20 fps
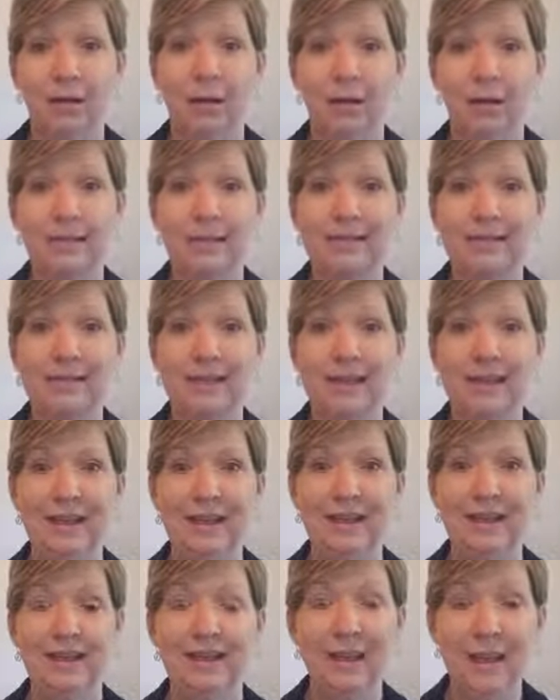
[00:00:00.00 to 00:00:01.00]
and
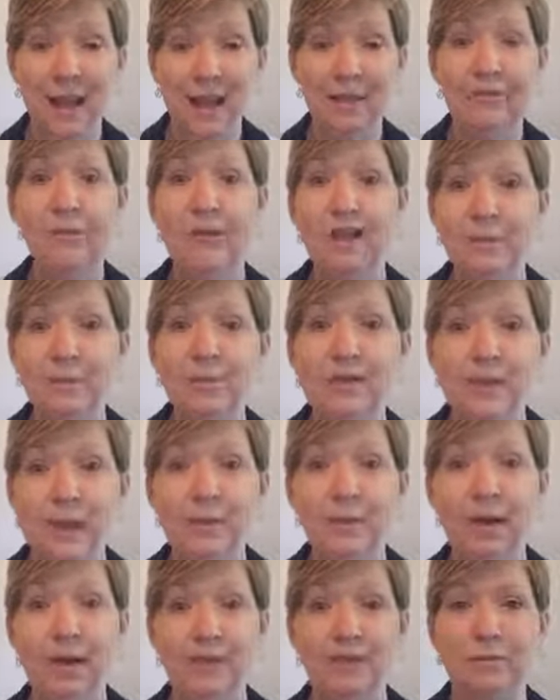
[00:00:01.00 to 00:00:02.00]
have him say
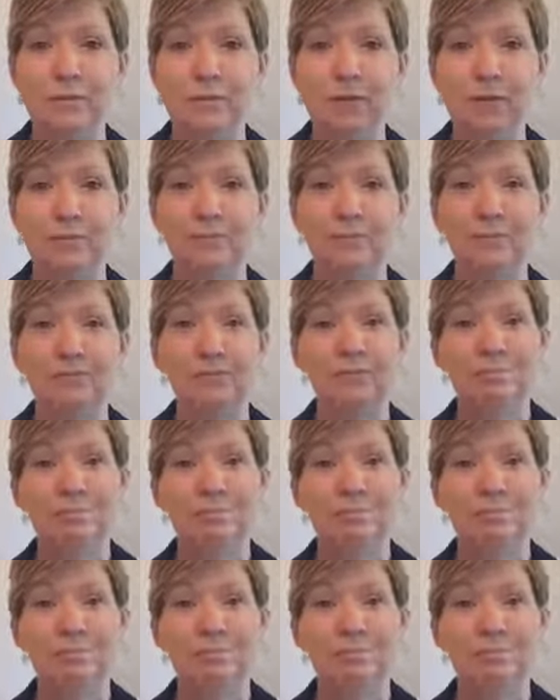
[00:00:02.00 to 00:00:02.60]
back to me,